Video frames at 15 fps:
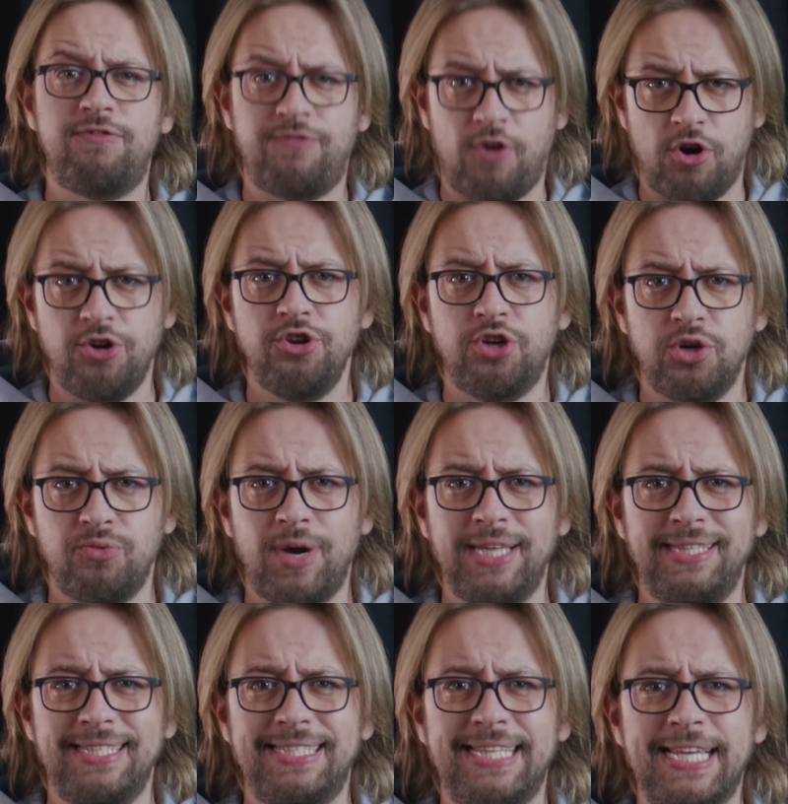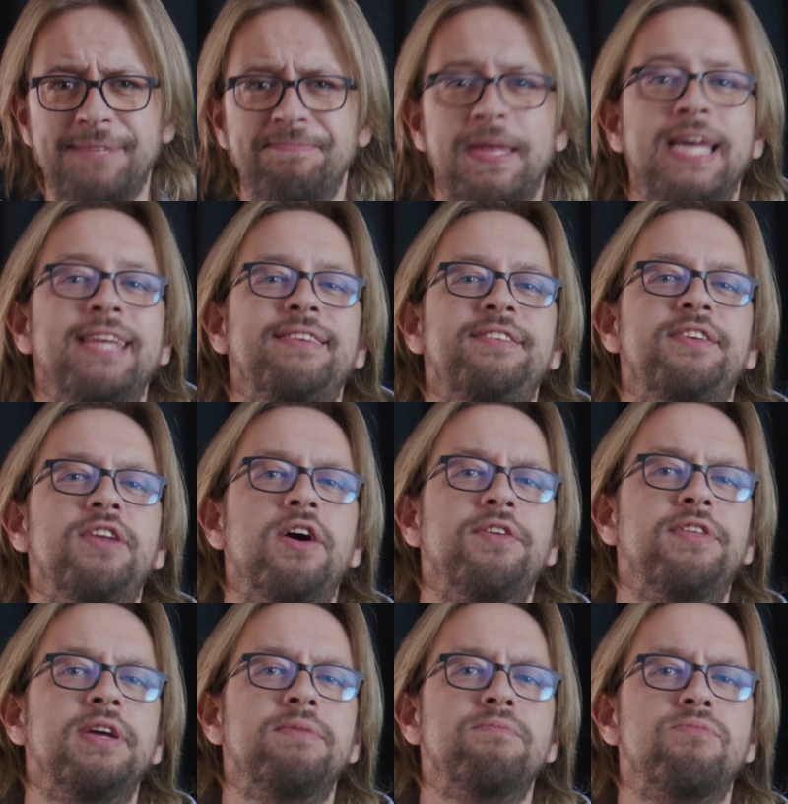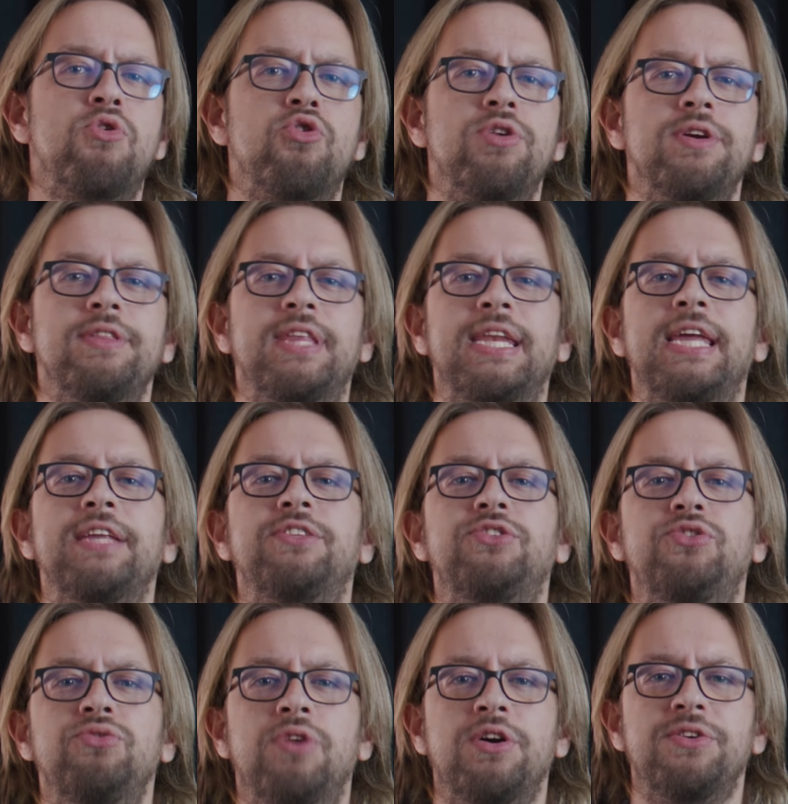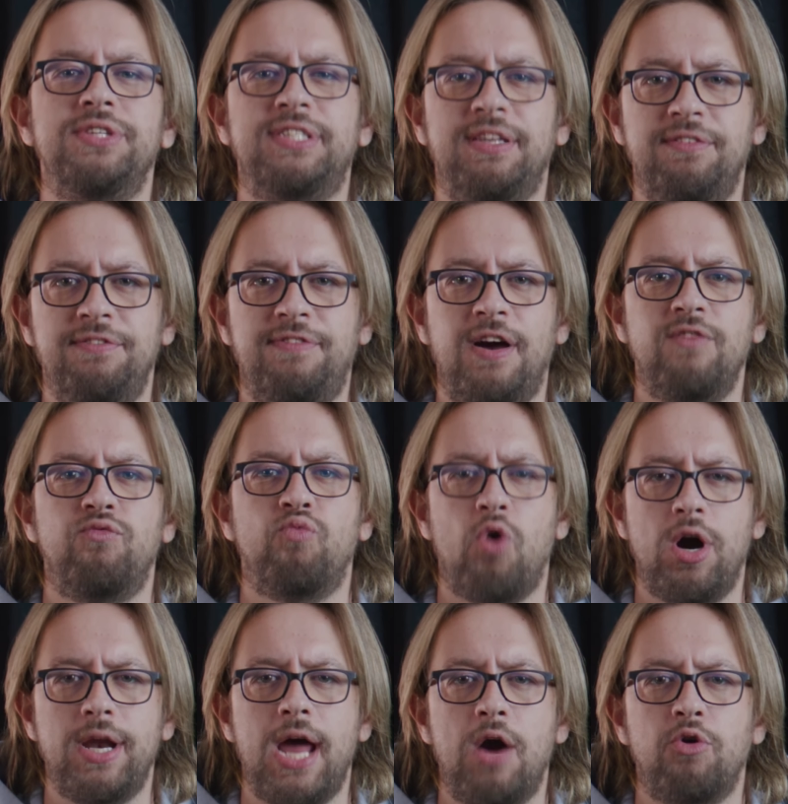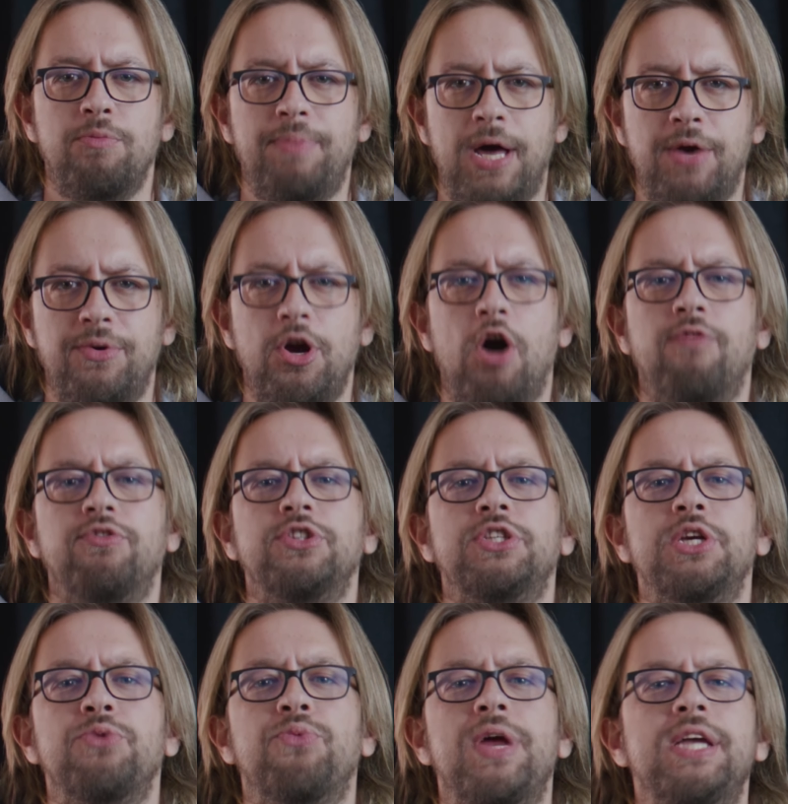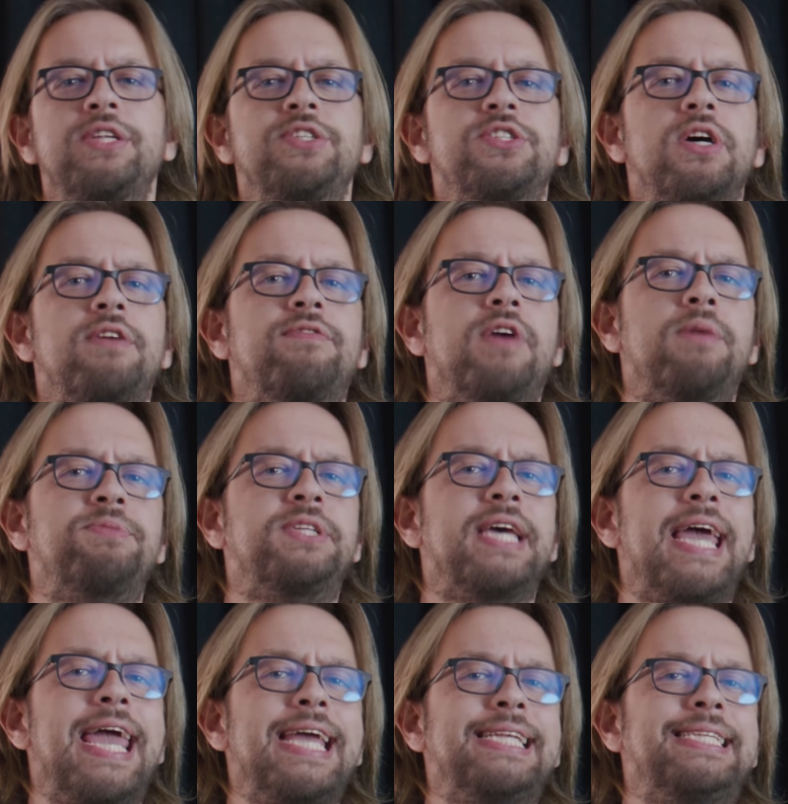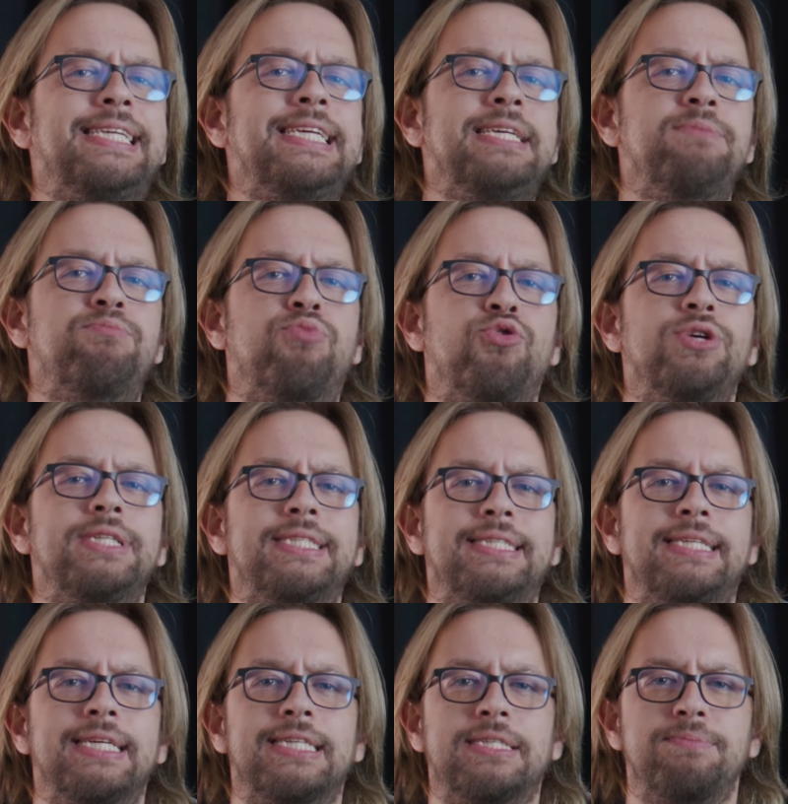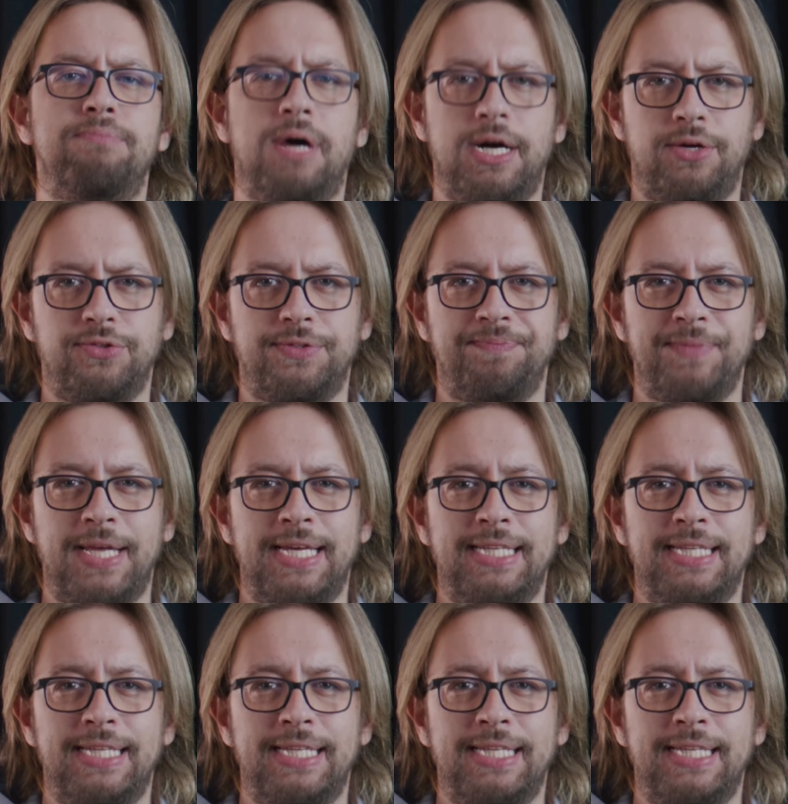far you can ride this thing, nothing more than a 275 watt-hour battery offers a range of up to 18.6 miles.